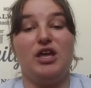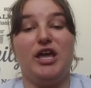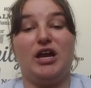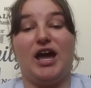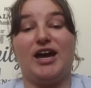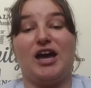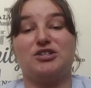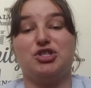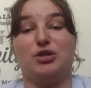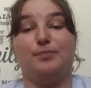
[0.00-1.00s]
And I
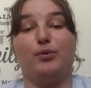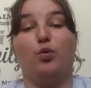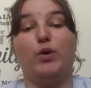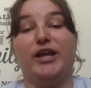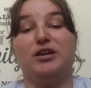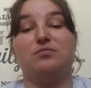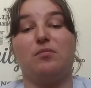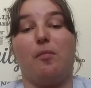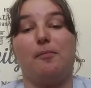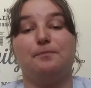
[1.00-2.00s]
got to the point
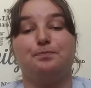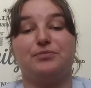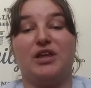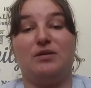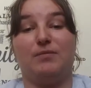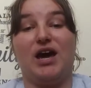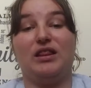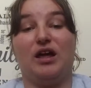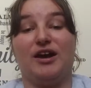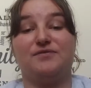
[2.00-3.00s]
in my
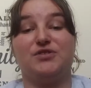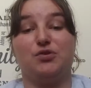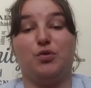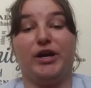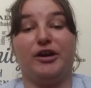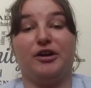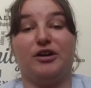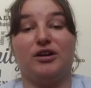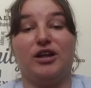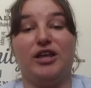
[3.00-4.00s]
life to
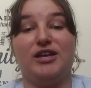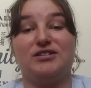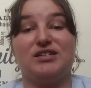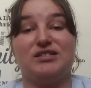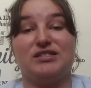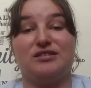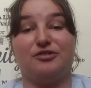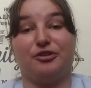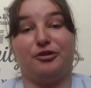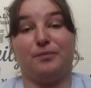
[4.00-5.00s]
where it
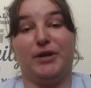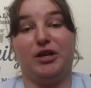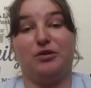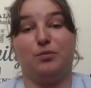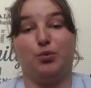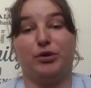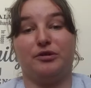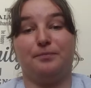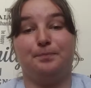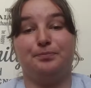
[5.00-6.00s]
doesn't hurt me no
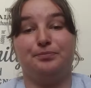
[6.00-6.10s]
more.